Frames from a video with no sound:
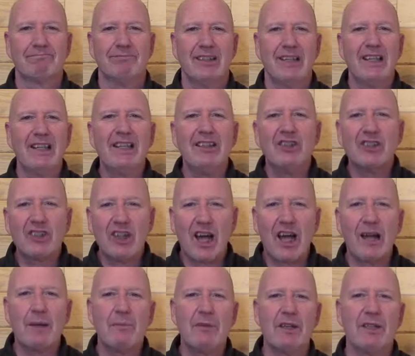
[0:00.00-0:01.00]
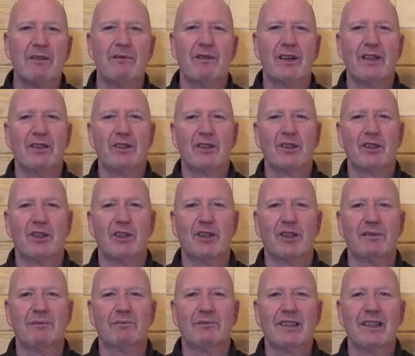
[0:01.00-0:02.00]
Each time these events
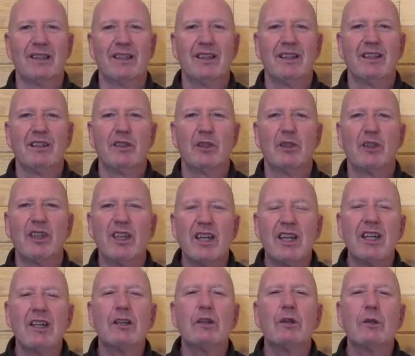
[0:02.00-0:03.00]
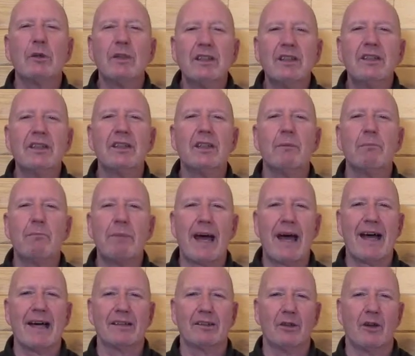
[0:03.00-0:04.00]
occur, there's an increasing
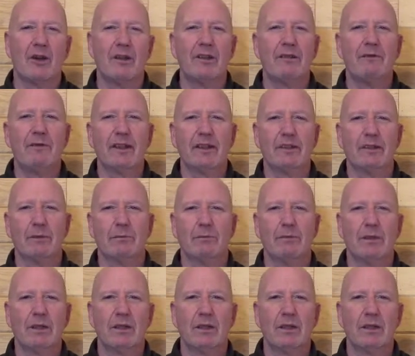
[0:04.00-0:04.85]
impact on the victim,